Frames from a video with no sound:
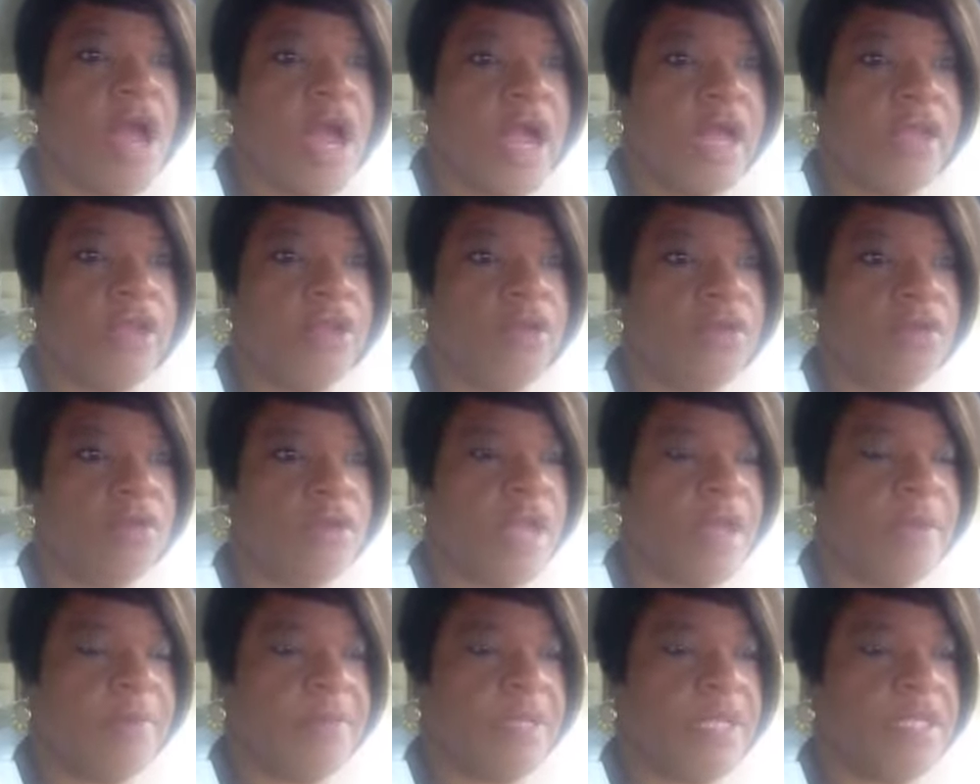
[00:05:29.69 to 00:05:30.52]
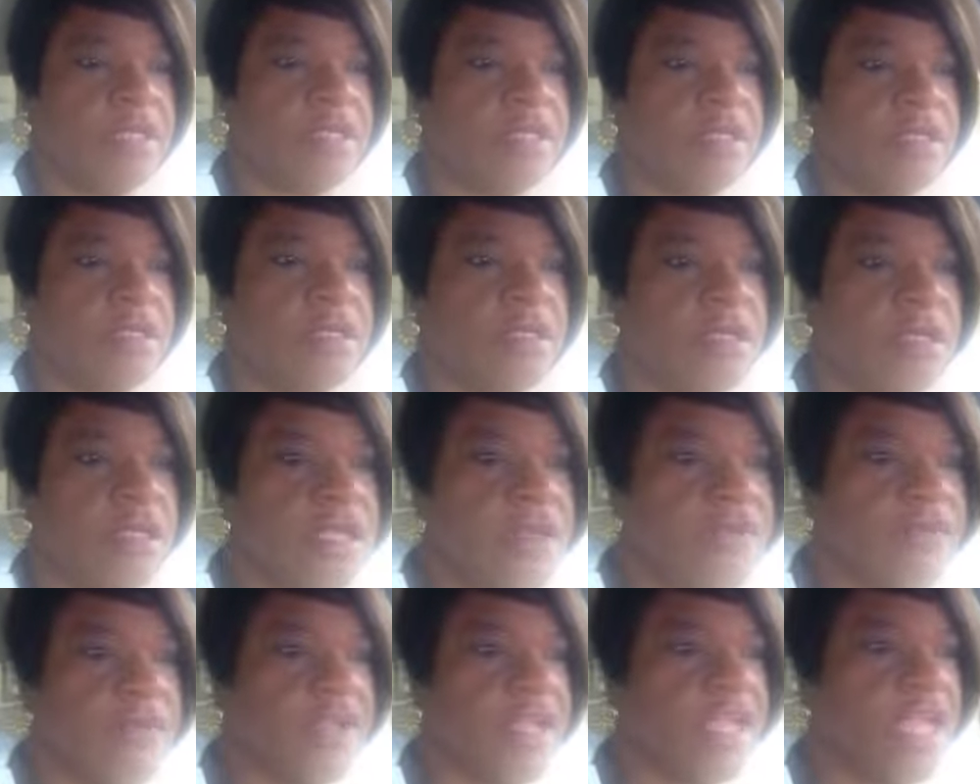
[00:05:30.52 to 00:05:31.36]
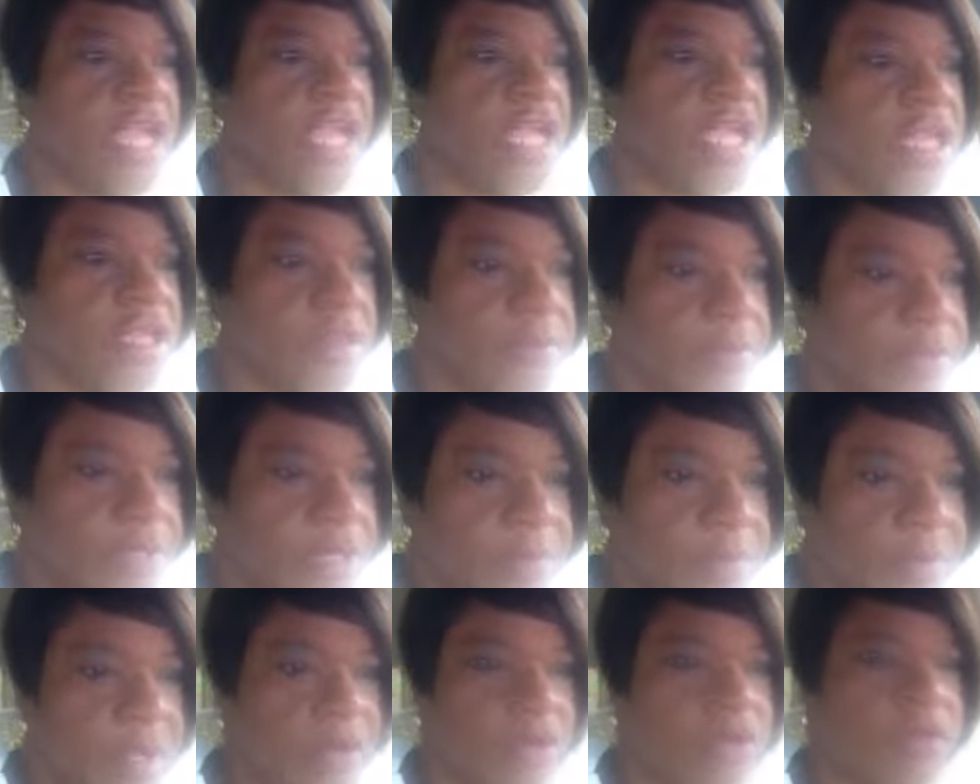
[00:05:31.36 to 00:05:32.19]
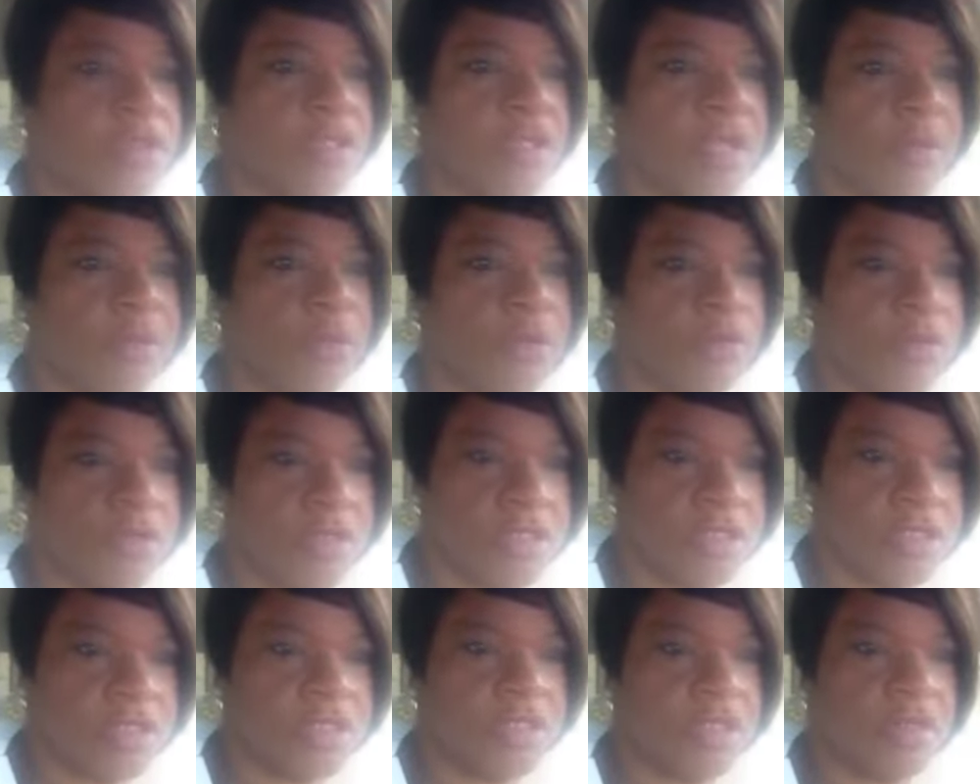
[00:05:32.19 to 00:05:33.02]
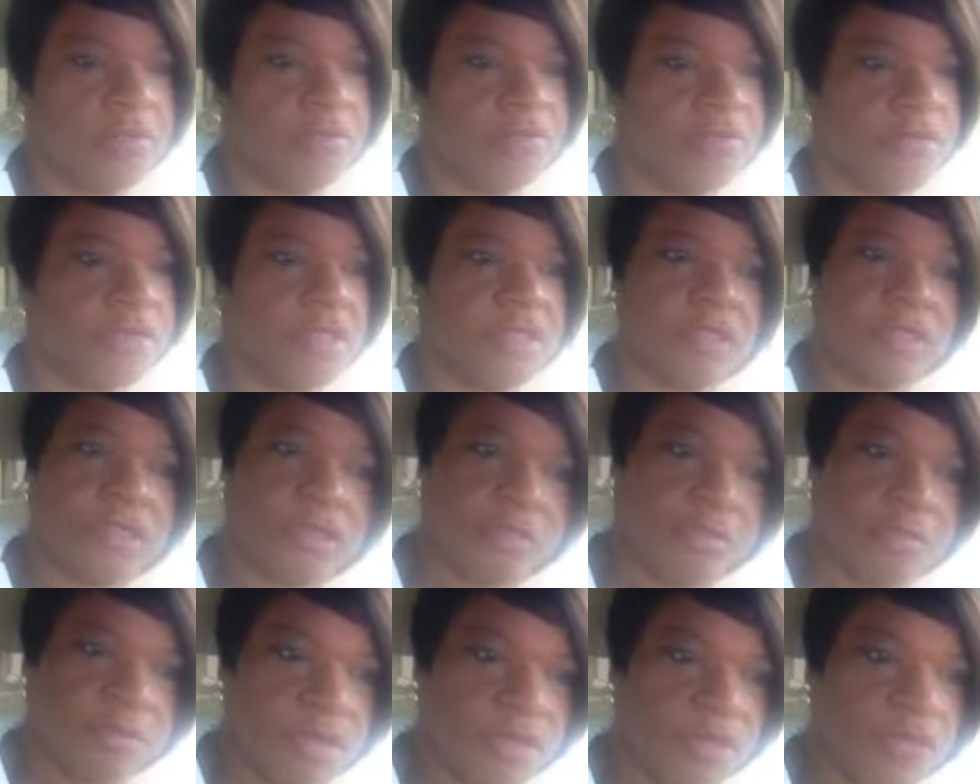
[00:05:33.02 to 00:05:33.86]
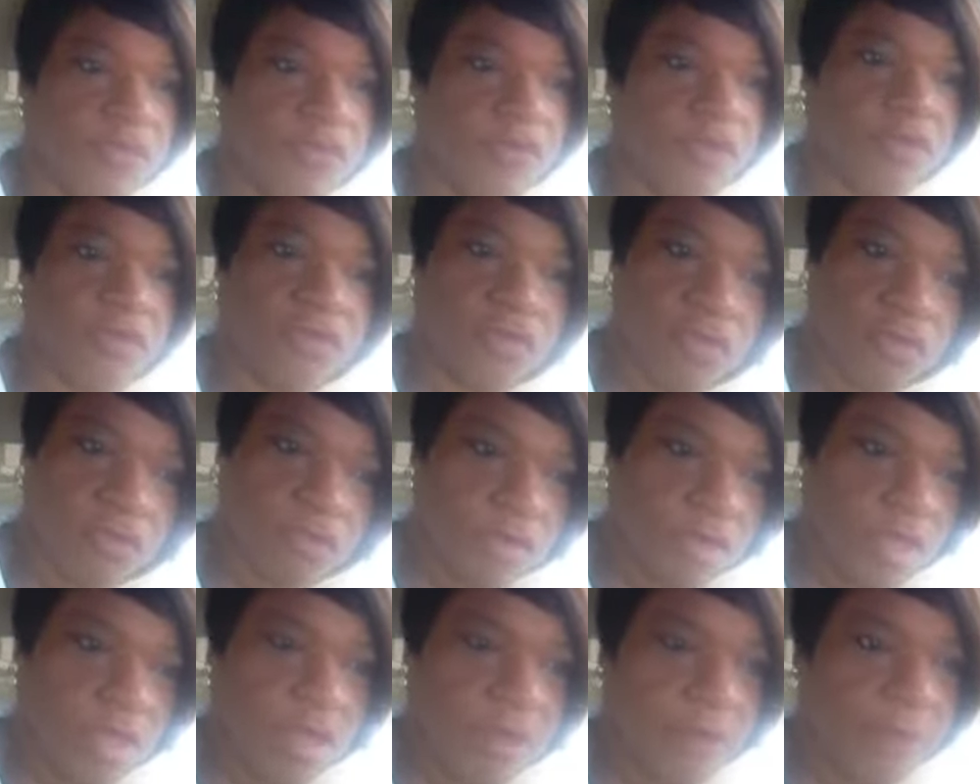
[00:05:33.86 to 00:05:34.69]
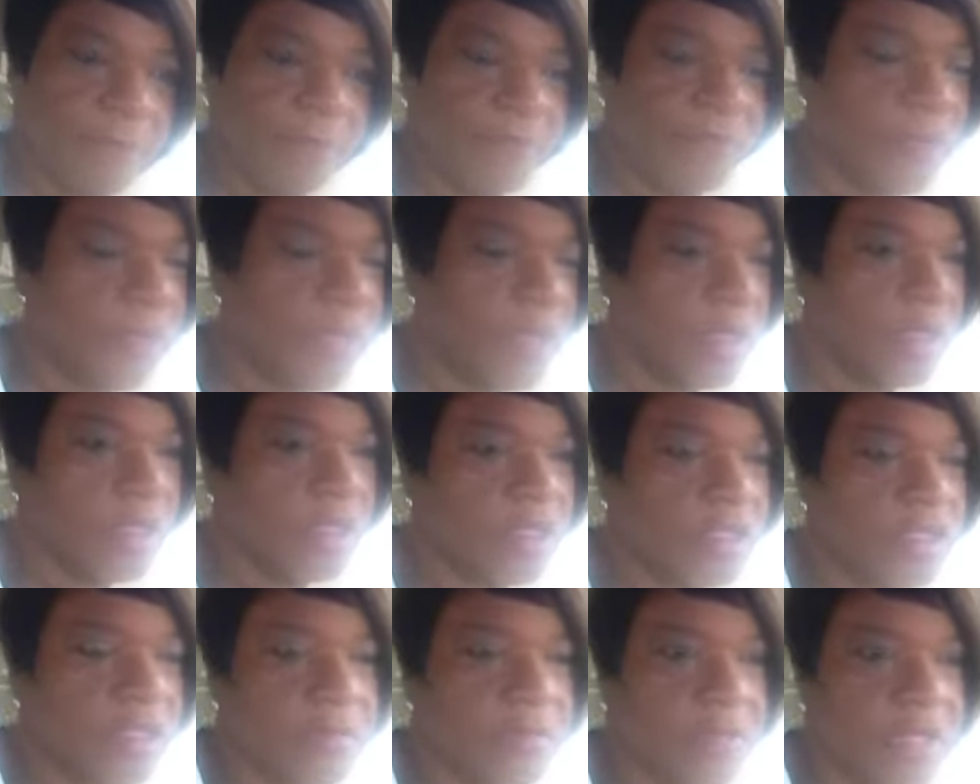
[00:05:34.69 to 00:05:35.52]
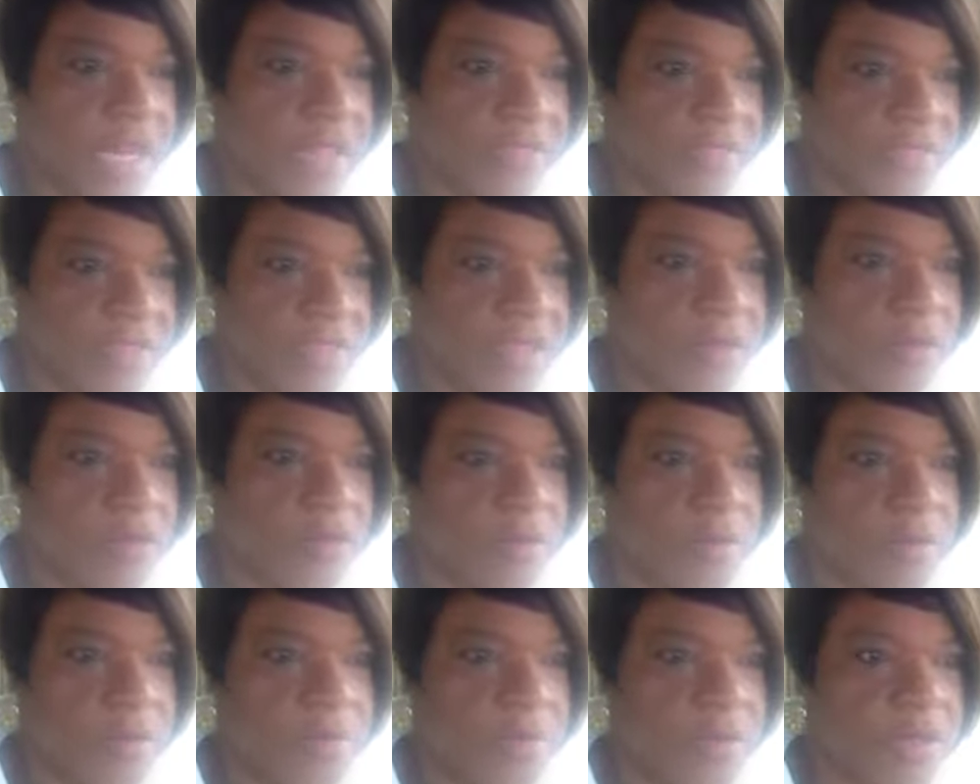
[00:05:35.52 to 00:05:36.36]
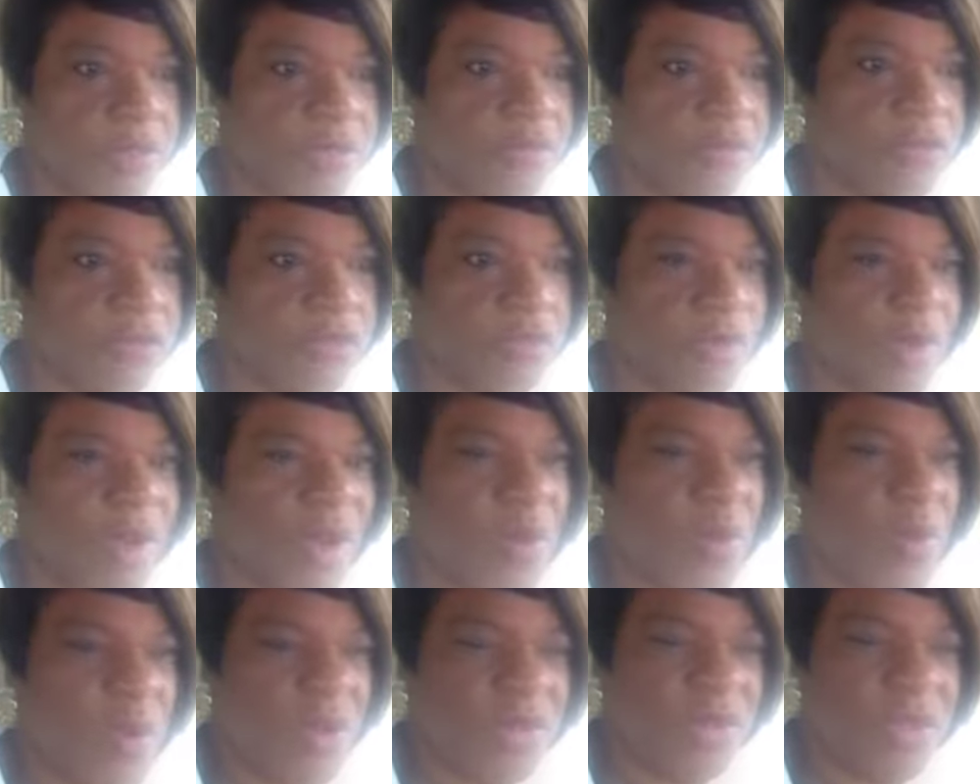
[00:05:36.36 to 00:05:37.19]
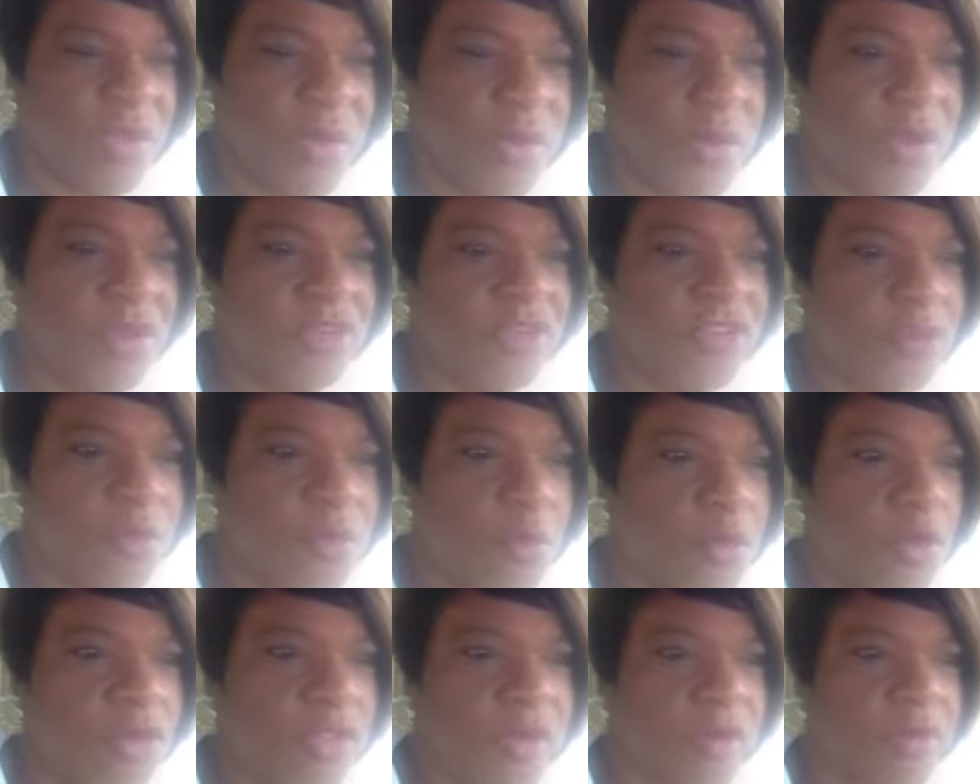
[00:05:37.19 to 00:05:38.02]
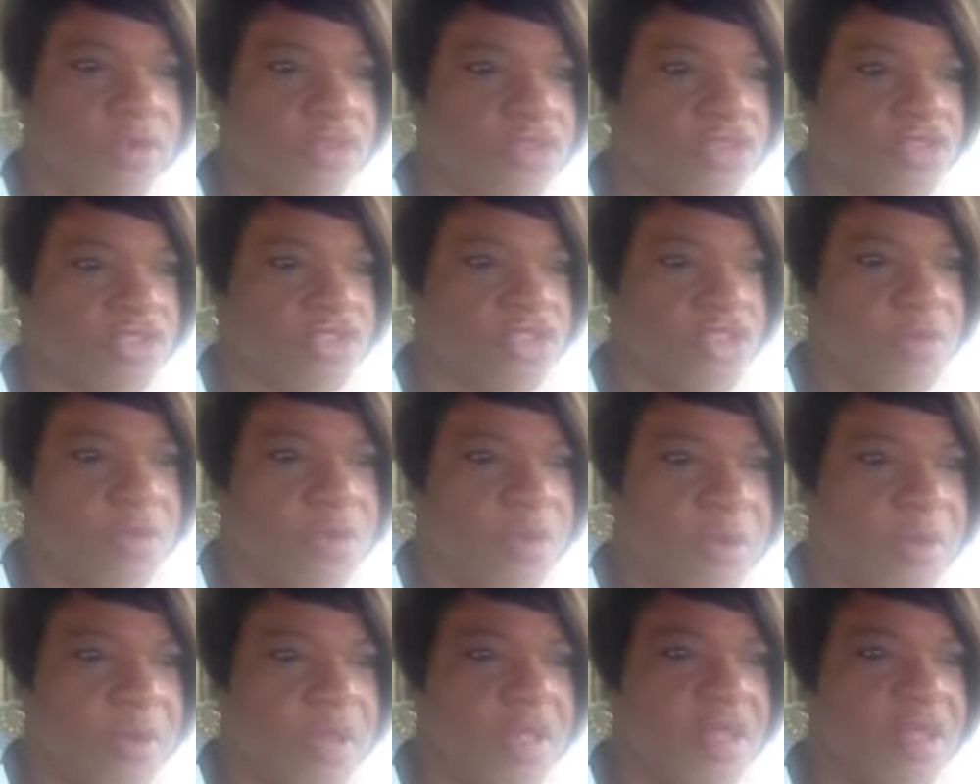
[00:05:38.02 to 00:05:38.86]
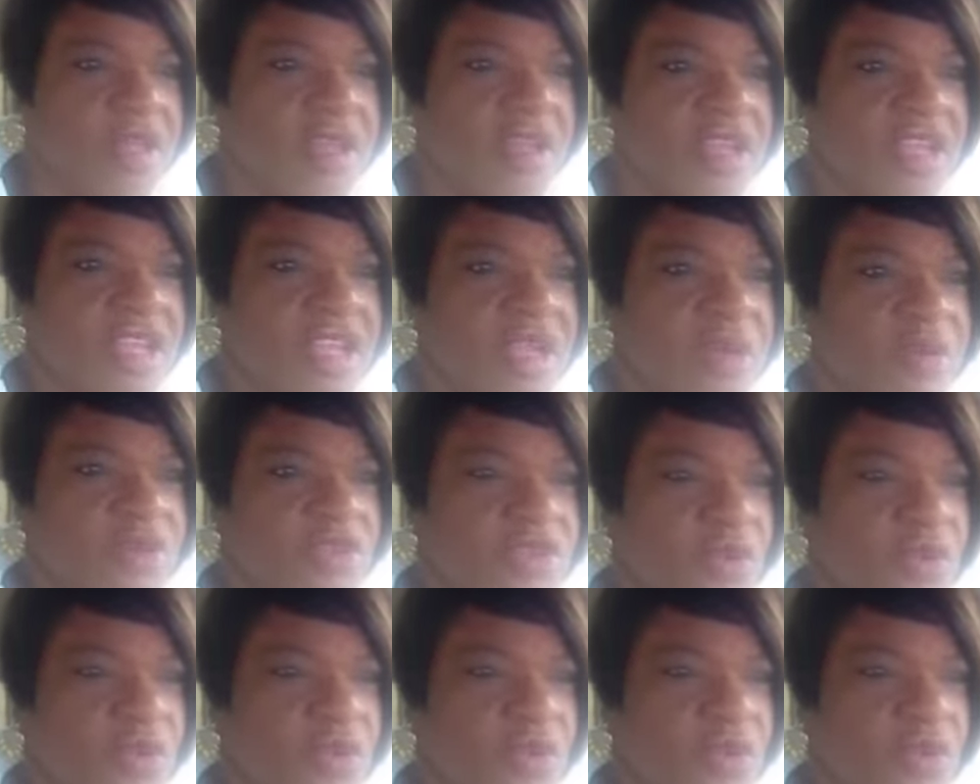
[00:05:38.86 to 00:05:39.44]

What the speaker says: If I can't get the money maker, then I'm gonna get something that's beneficial. Yeah, something that I think will be beneficial. What I want. There was some more that was cheaper, but it was